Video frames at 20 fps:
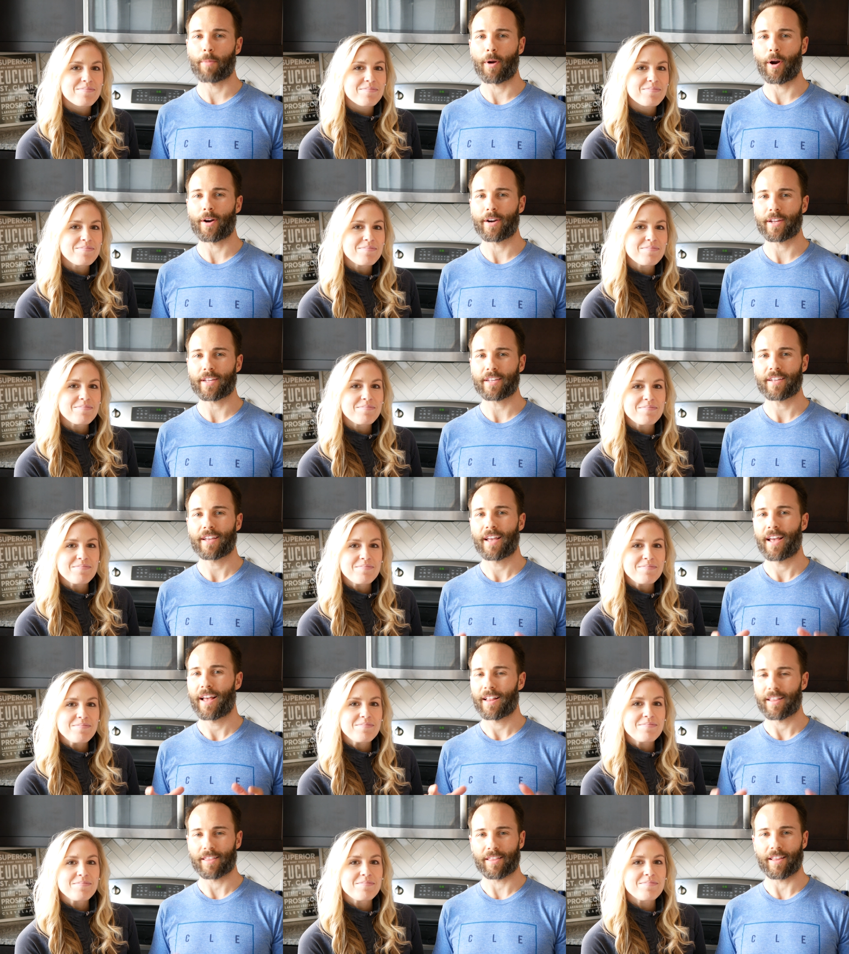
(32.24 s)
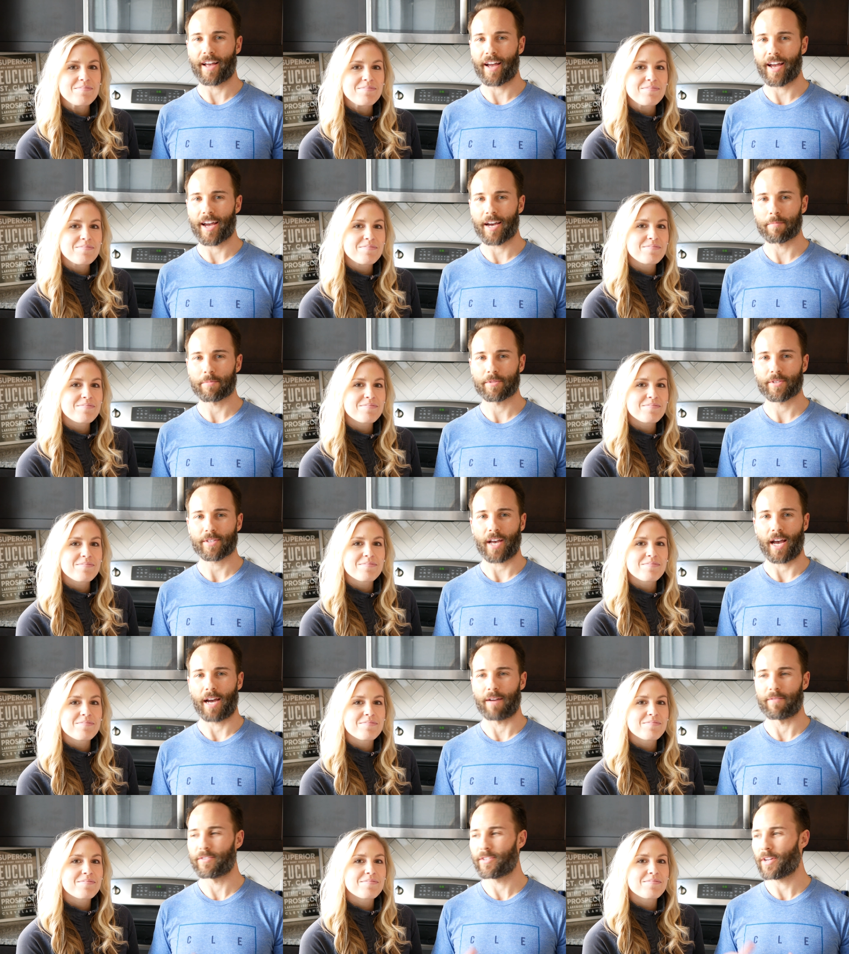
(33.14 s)
Speaker 1: party labs,
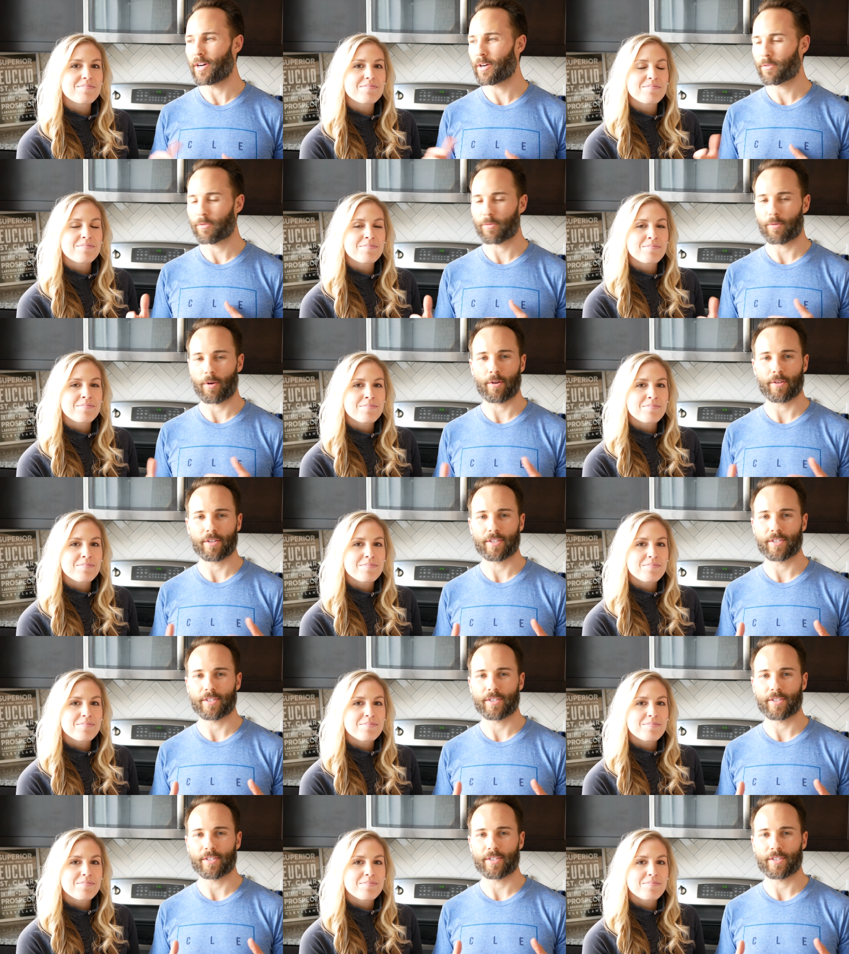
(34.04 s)
I've dug through all